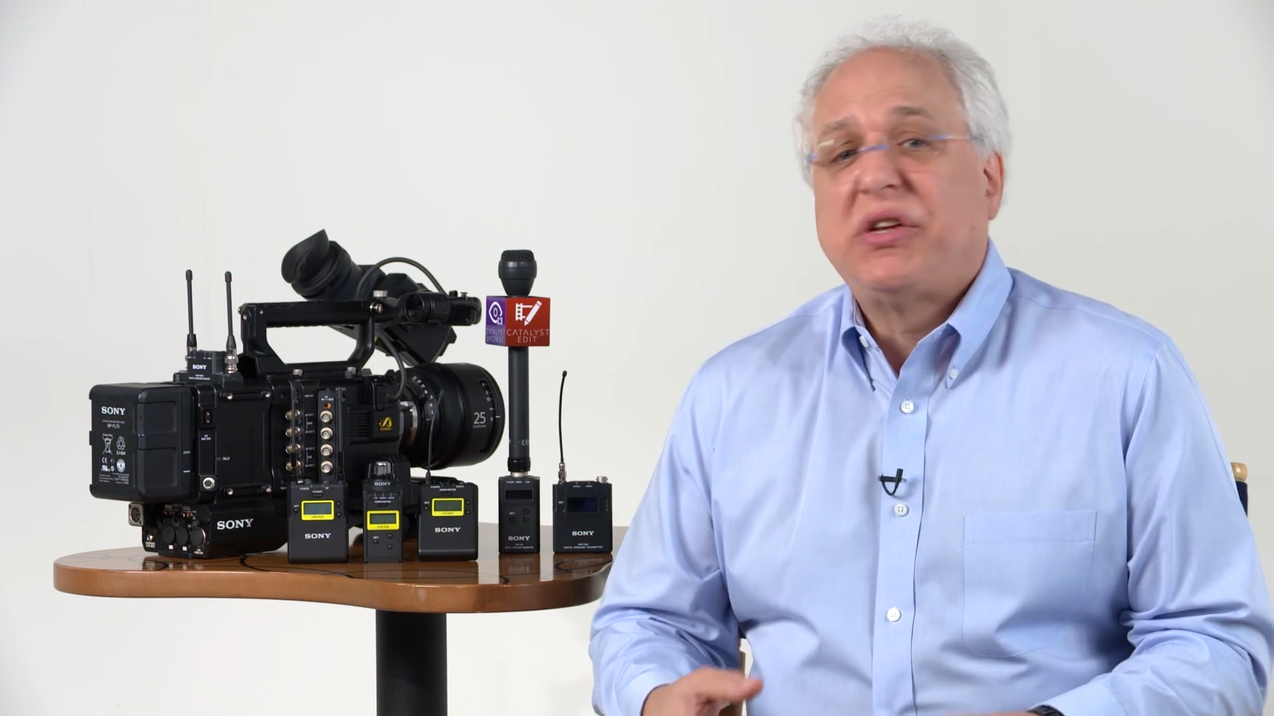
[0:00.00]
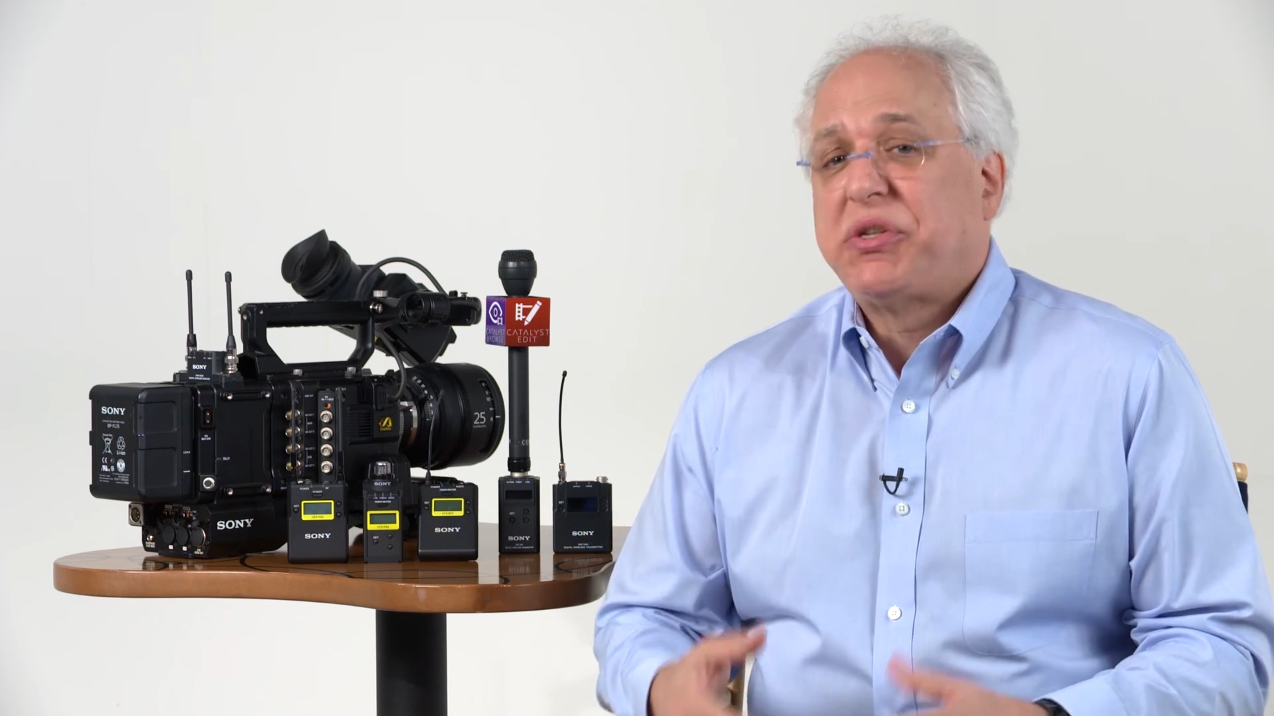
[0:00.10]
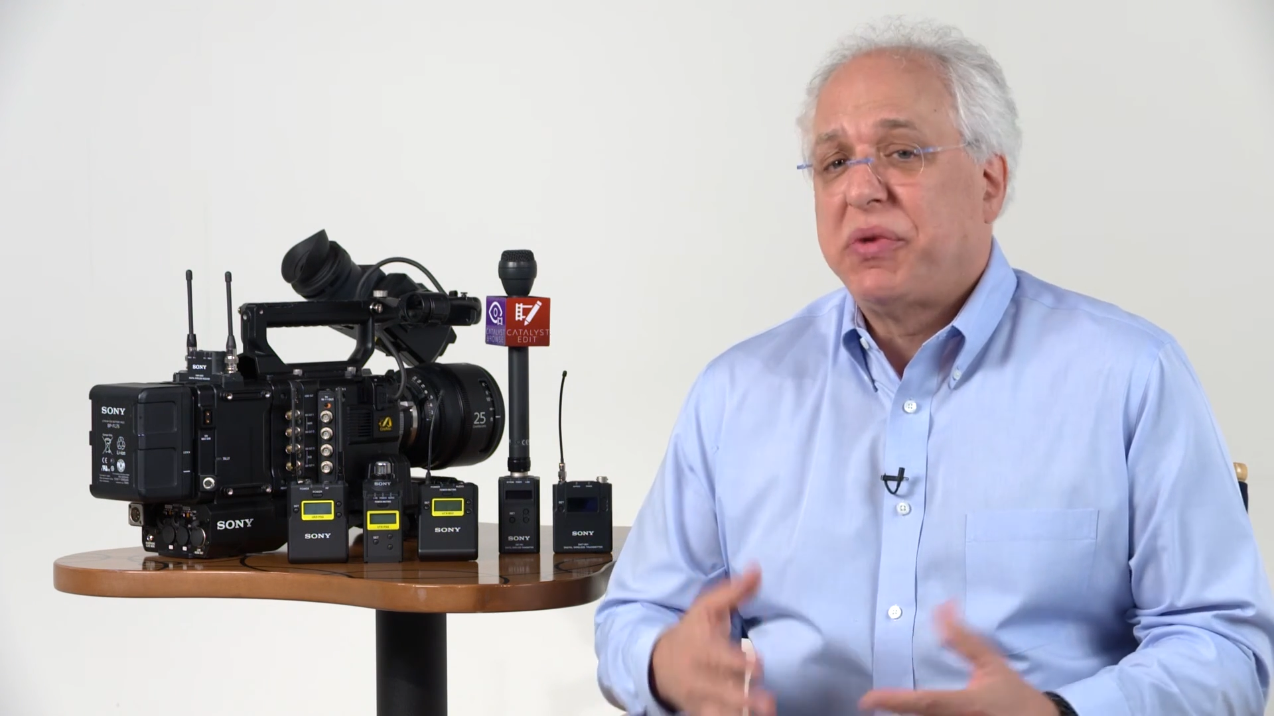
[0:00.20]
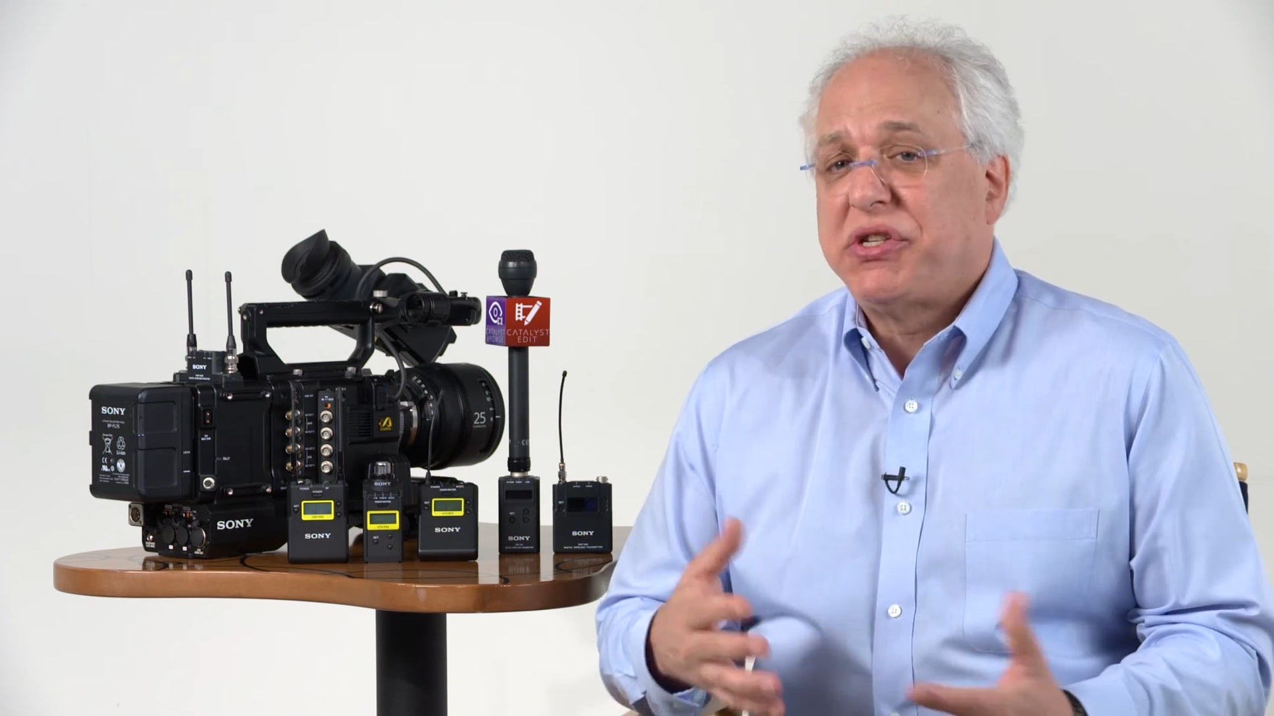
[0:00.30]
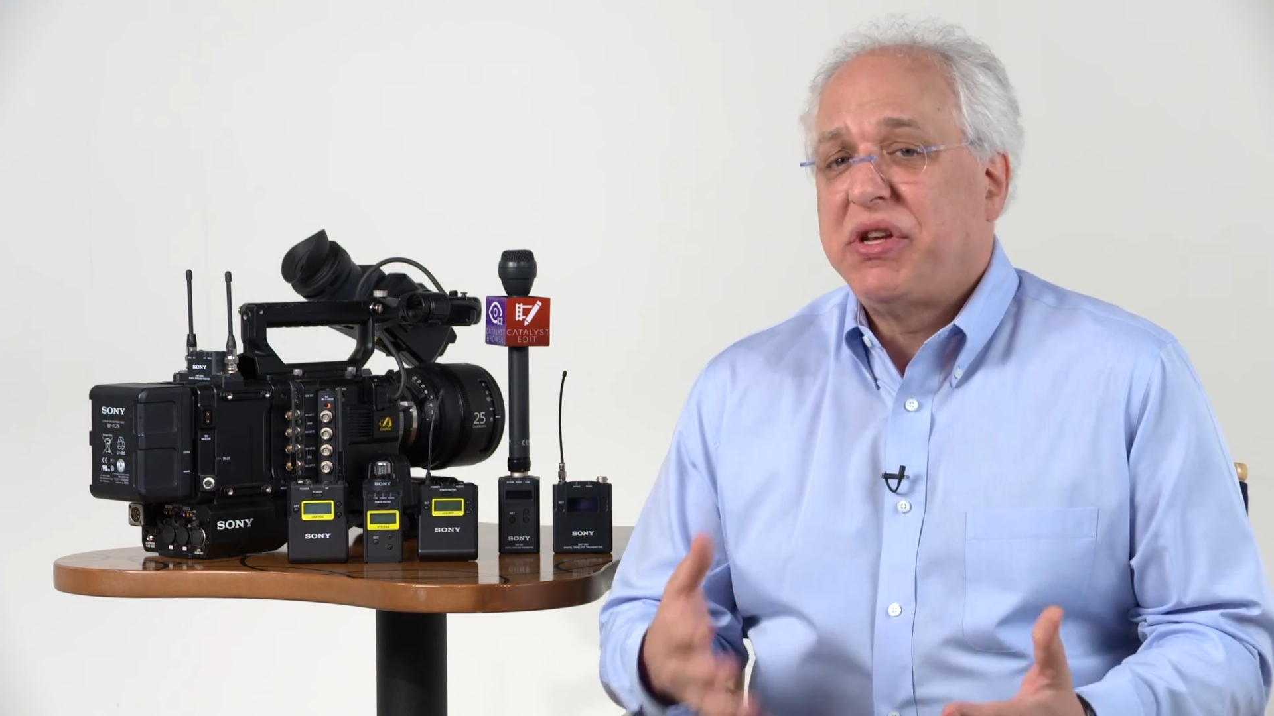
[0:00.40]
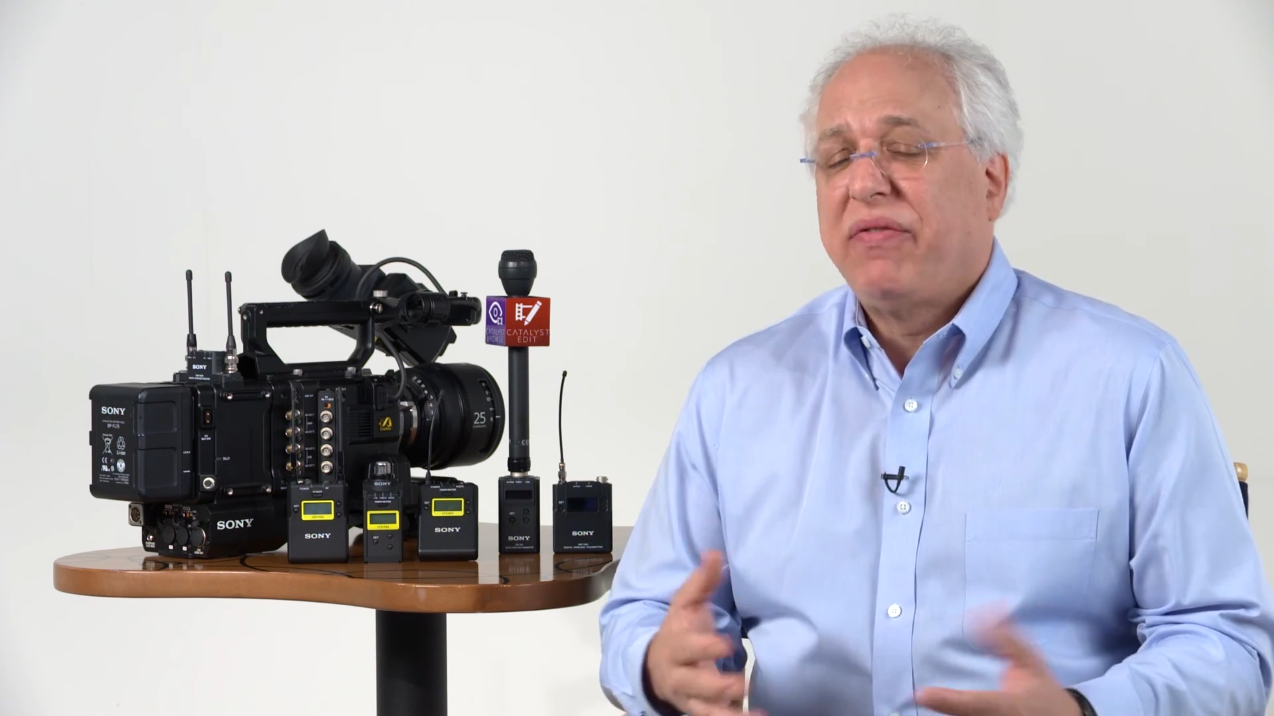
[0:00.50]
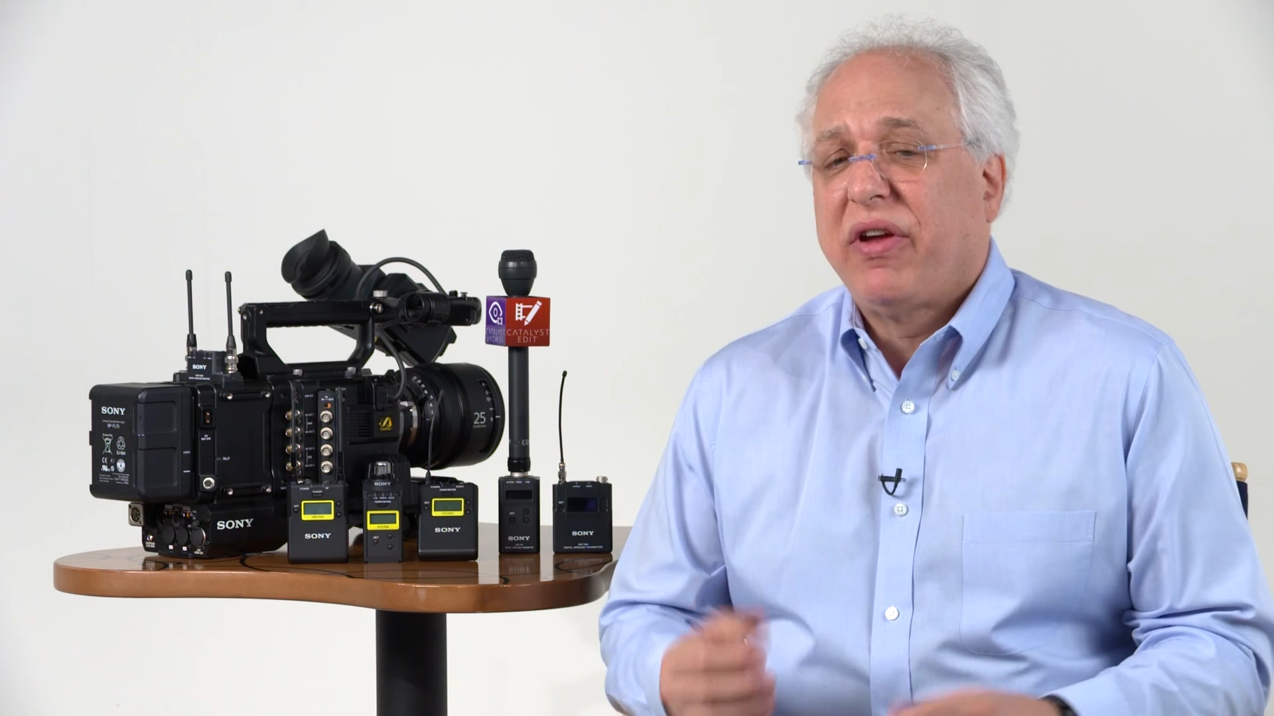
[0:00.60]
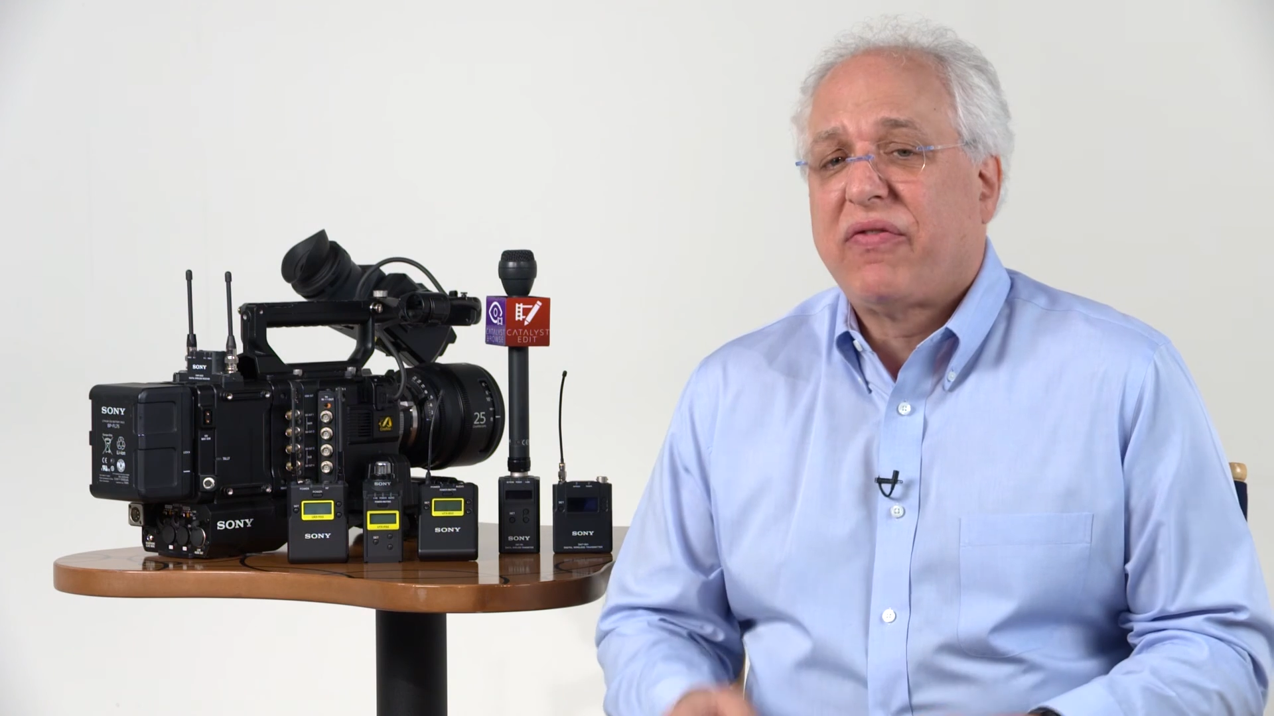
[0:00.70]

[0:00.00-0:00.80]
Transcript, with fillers: specific